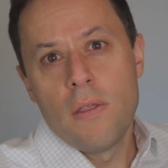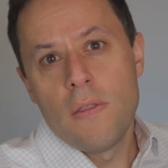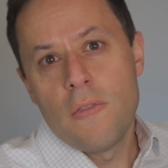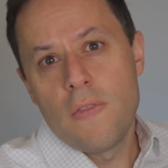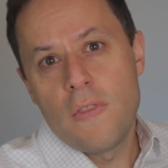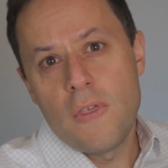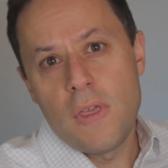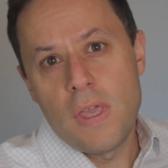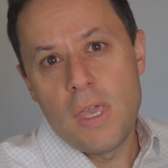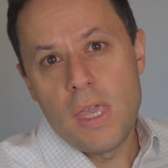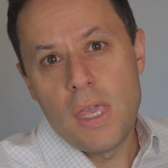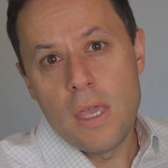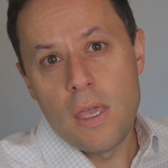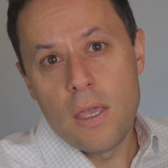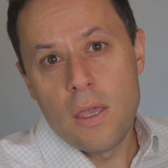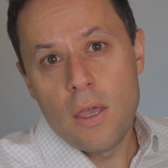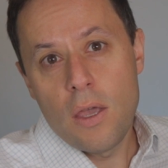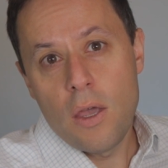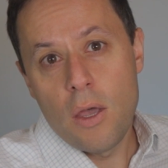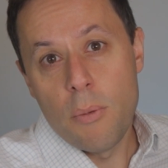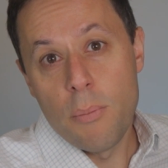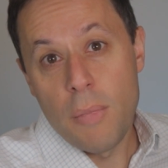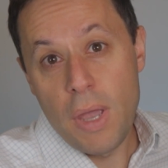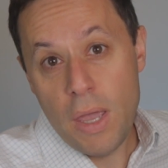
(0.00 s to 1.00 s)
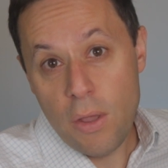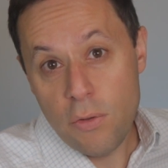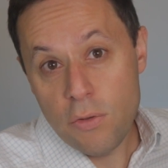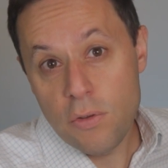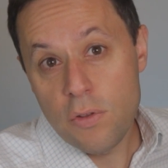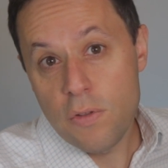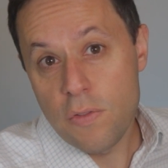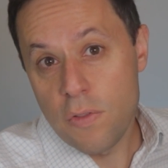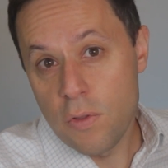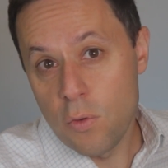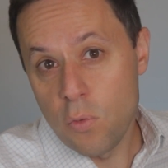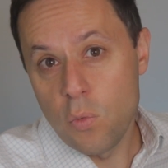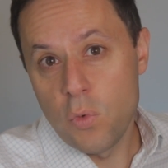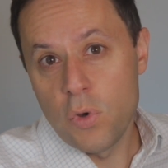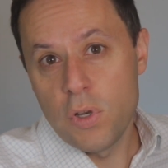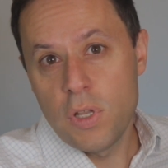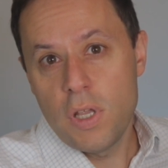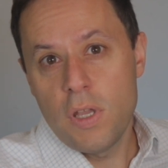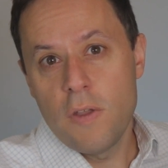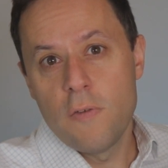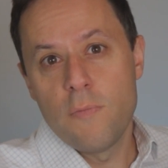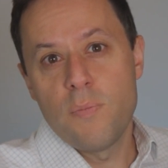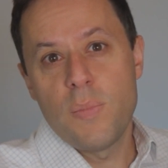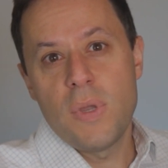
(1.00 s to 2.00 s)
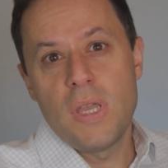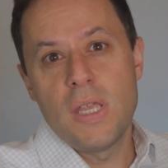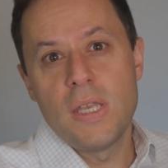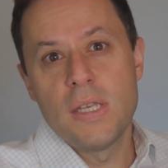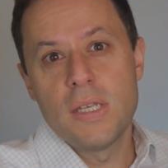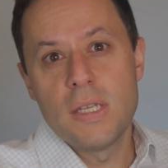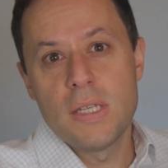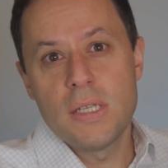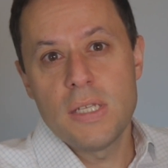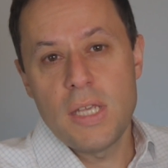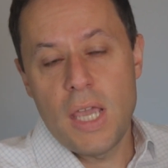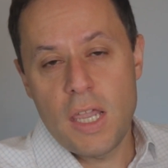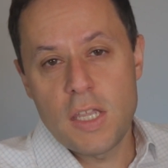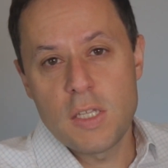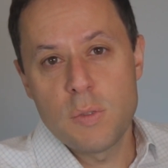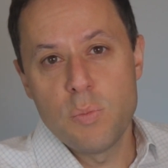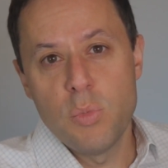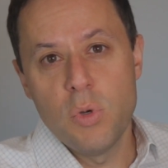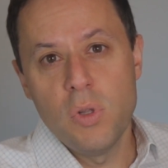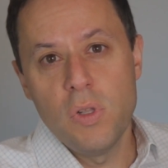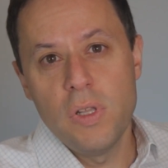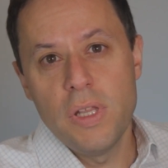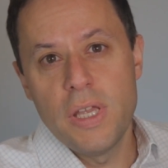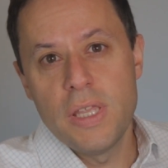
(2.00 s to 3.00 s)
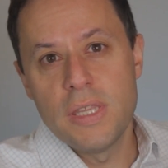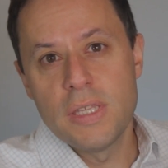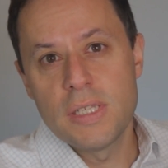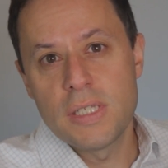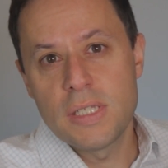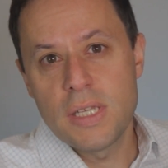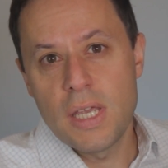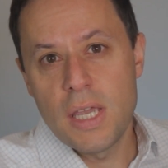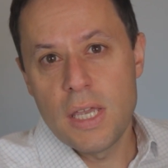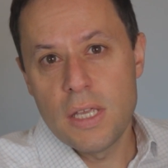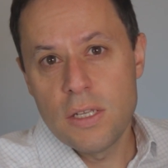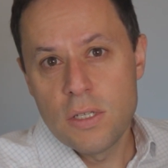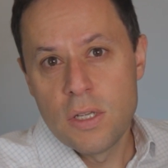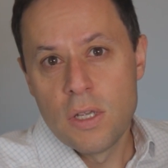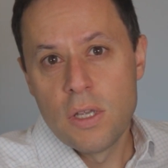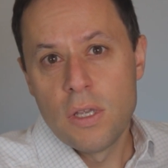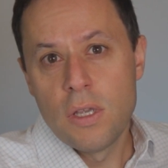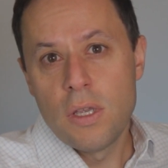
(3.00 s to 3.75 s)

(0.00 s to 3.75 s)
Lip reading: The amount that would have been taxable instead